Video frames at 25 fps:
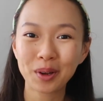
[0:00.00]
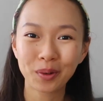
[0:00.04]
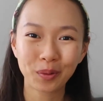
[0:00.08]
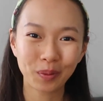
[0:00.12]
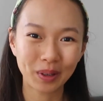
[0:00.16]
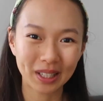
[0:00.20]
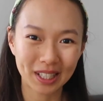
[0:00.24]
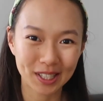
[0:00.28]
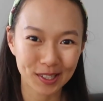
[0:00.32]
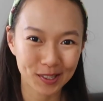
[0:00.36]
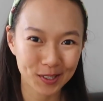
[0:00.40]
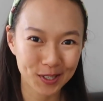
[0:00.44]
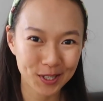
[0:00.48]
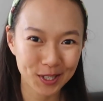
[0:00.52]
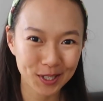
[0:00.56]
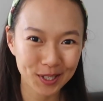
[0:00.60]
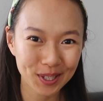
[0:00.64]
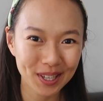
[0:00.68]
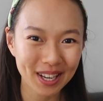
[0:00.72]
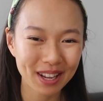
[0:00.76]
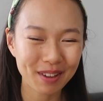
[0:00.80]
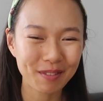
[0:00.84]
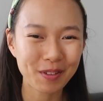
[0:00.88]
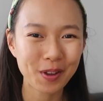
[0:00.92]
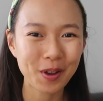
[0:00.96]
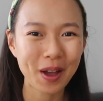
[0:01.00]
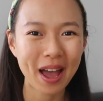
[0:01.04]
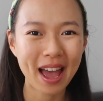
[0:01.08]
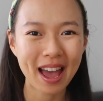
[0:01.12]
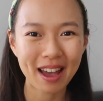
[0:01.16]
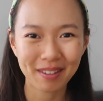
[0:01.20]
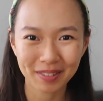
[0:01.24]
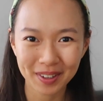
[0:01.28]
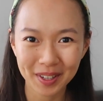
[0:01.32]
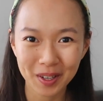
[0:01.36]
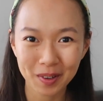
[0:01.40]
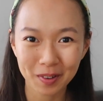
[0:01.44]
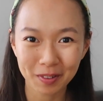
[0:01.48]
which you should if you
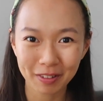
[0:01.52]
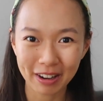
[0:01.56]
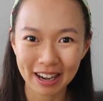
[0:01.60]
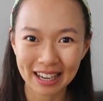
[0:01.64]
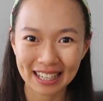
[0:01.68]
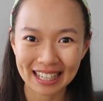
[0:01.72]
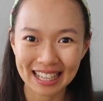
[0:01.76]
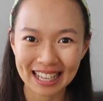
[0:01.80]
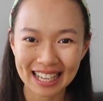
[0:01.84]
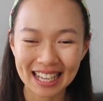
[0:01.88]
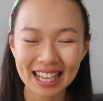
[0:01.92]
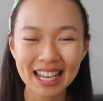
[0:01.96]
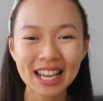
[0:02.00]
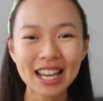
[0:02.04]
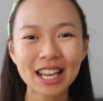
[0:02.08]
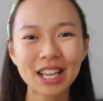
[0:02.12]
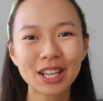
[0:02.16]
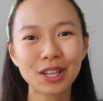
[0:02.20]
haven't already,